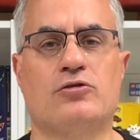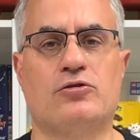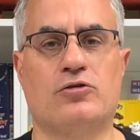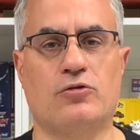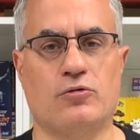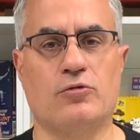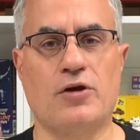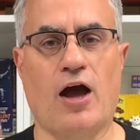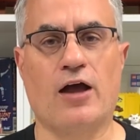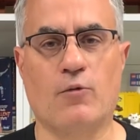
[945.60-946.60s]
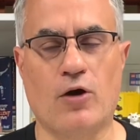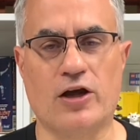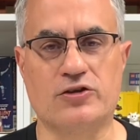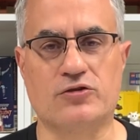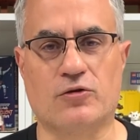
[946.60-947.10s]
to not
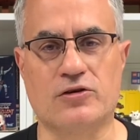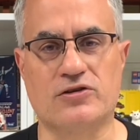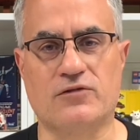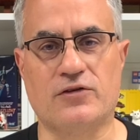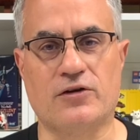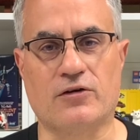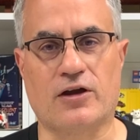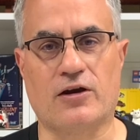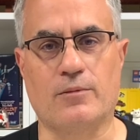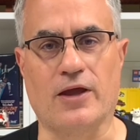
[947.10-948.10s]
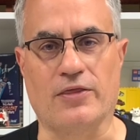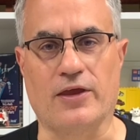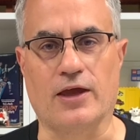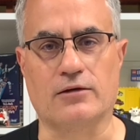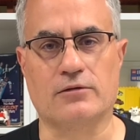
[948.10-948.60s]
watch shorts if you don't care about
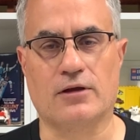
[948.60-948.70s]
that.